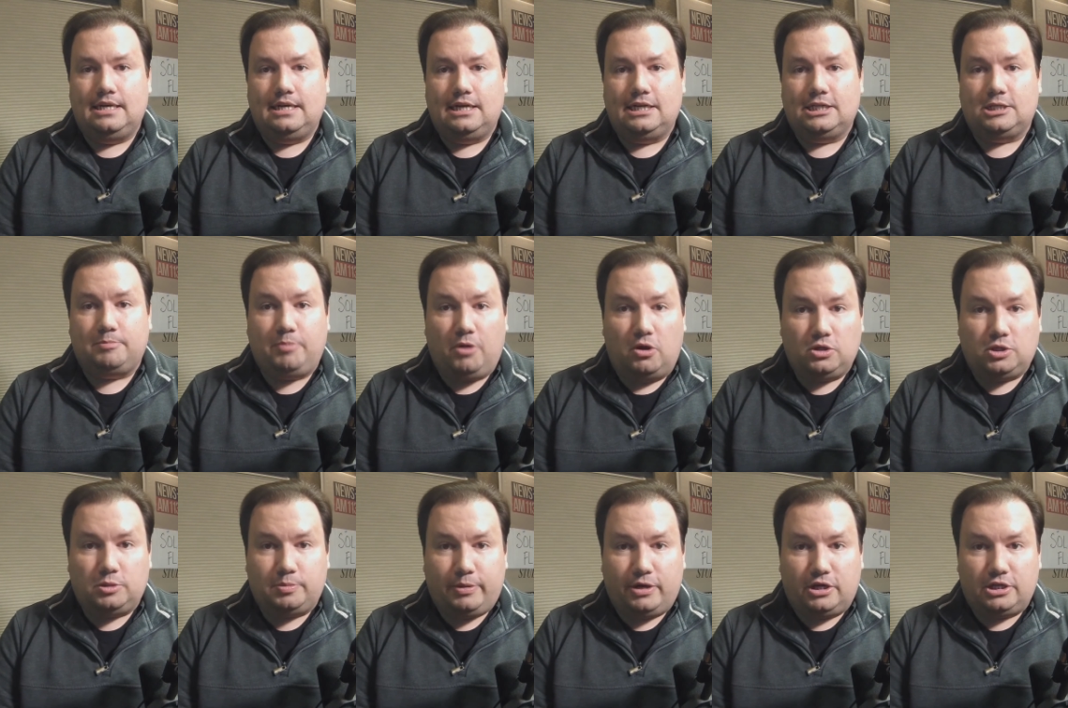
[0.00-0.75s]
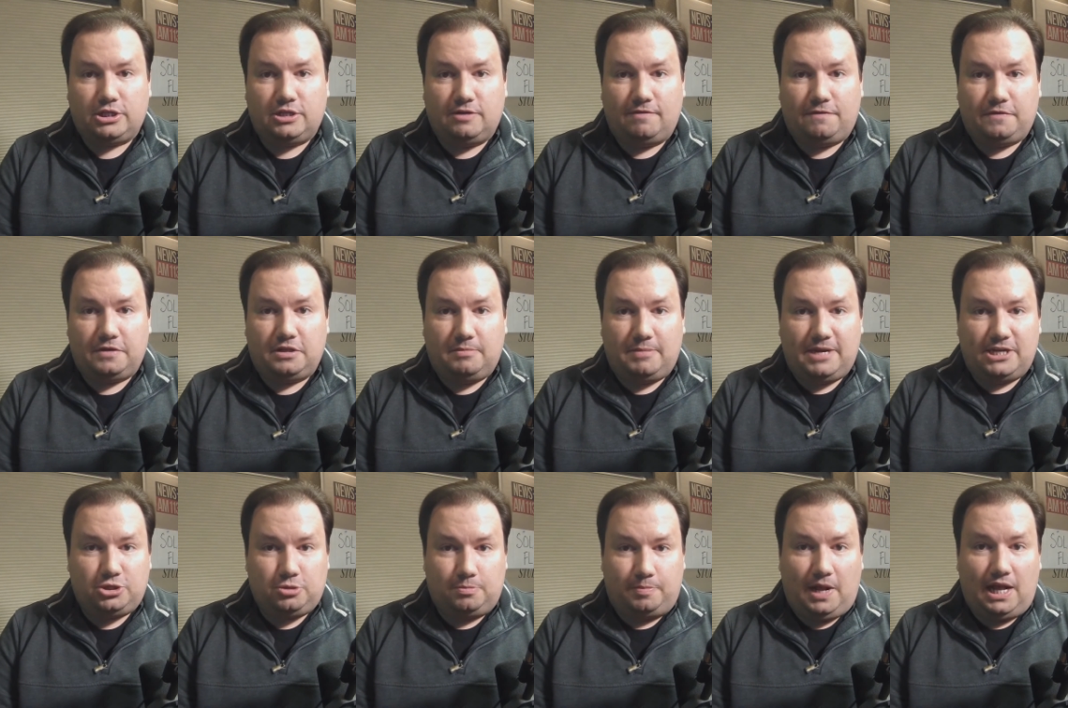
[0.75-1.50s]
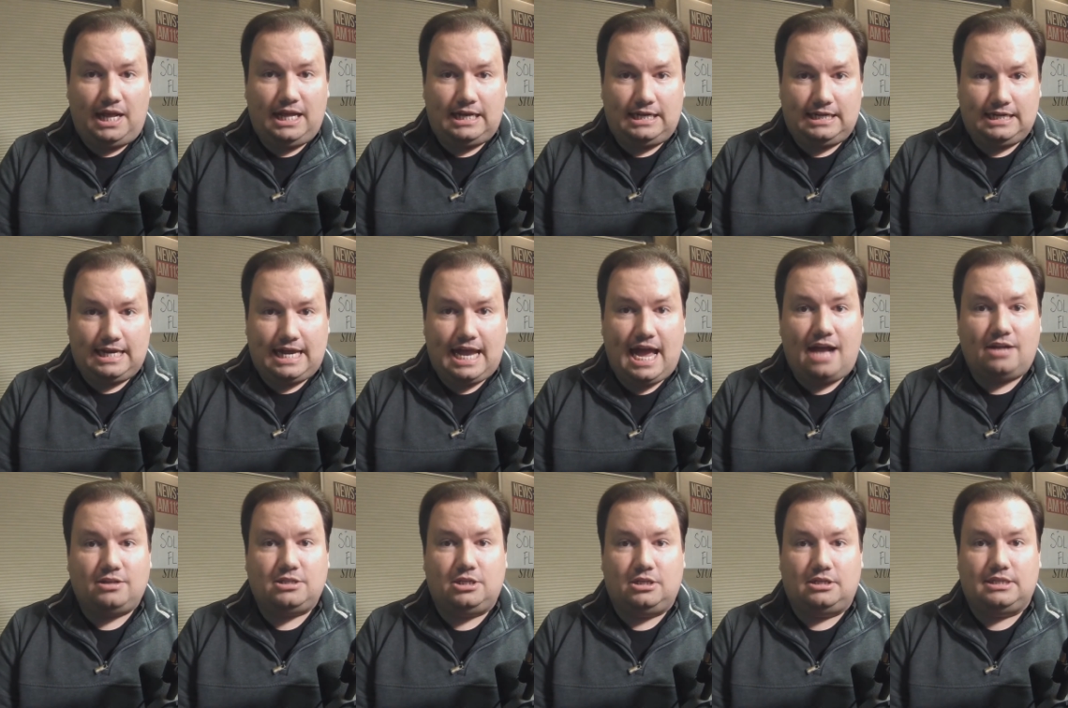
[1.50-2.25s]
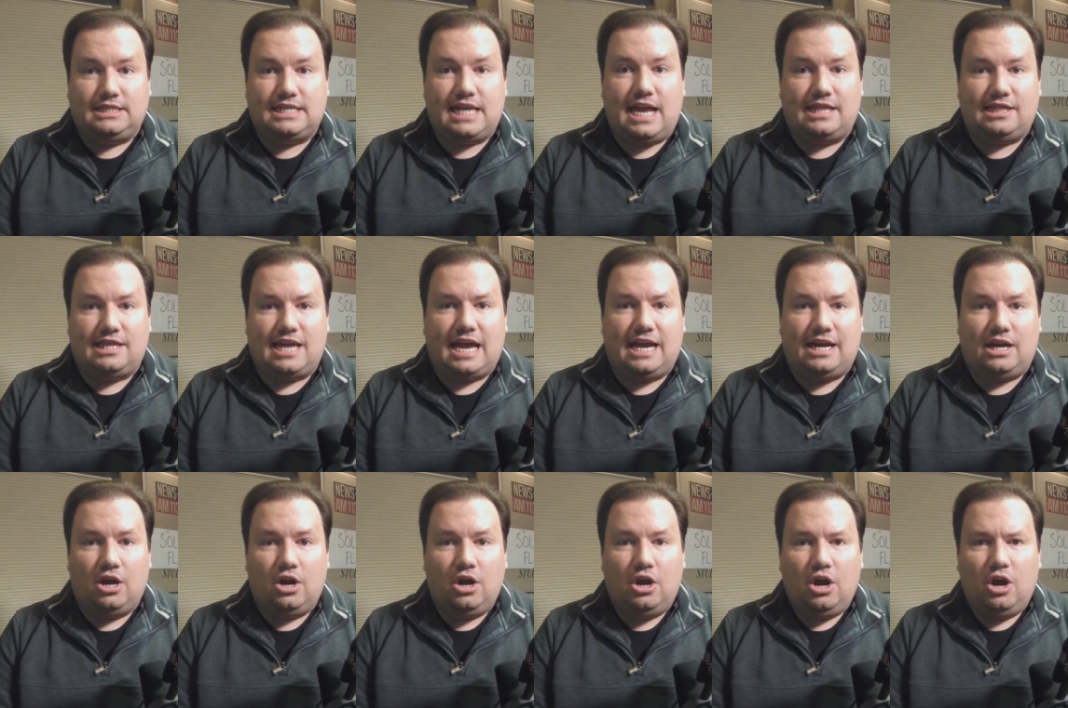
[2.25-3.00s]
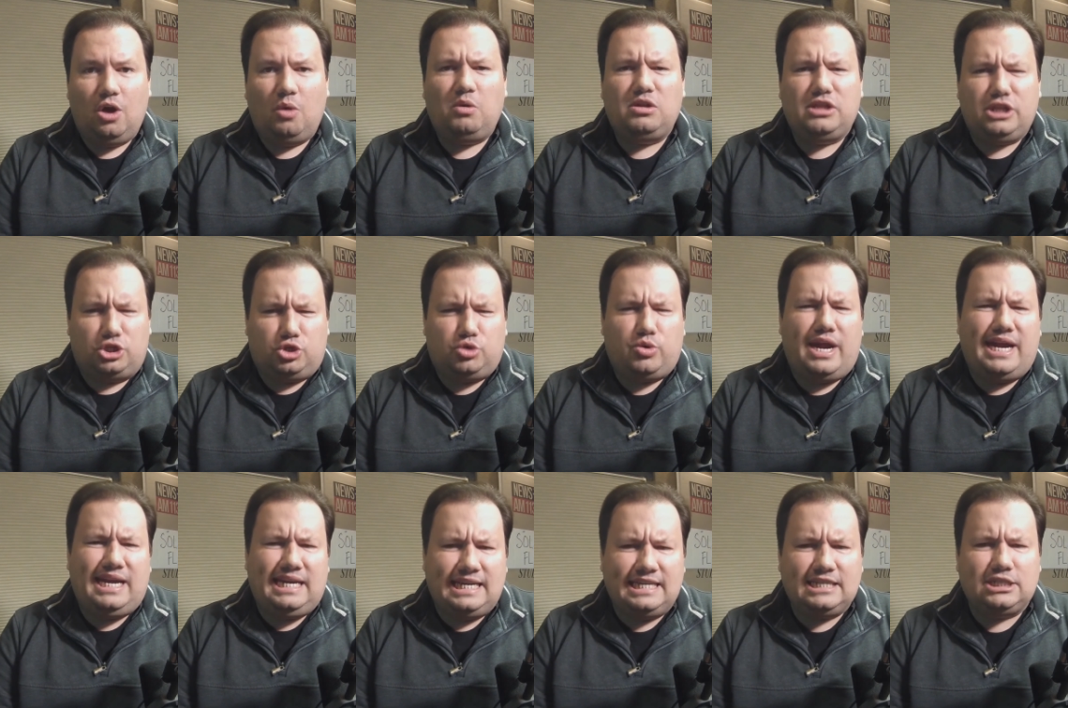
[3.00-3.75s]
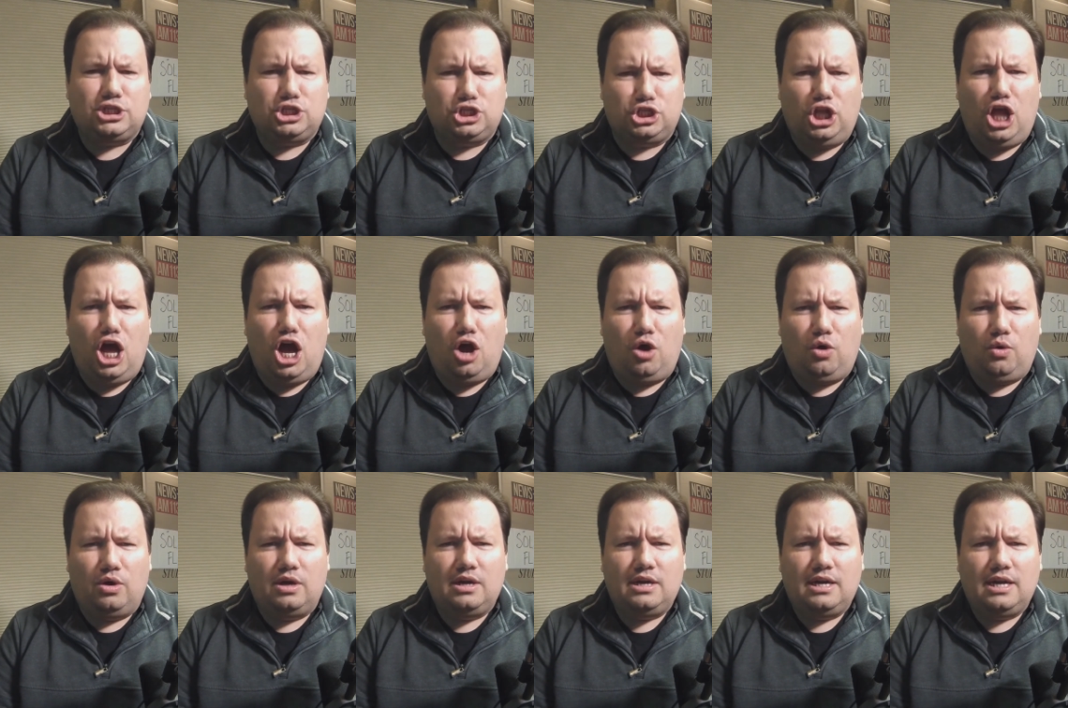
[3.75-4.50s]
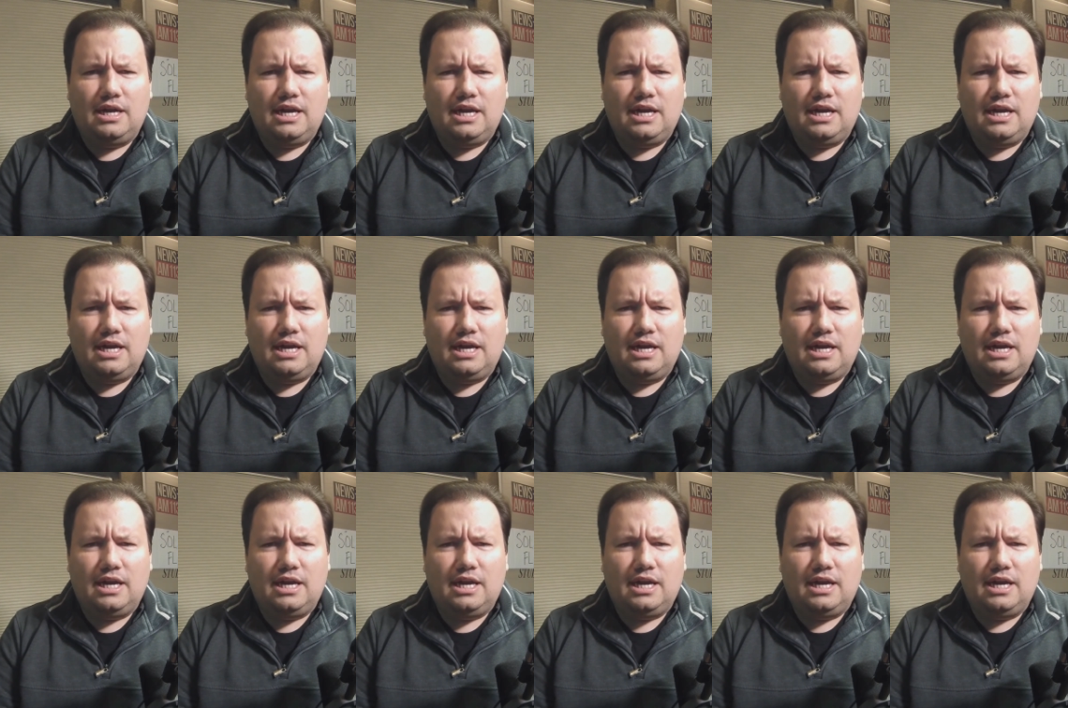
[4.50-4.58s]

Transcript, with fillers: A spokesperson for the Metropolitan Council said that while the train is slow,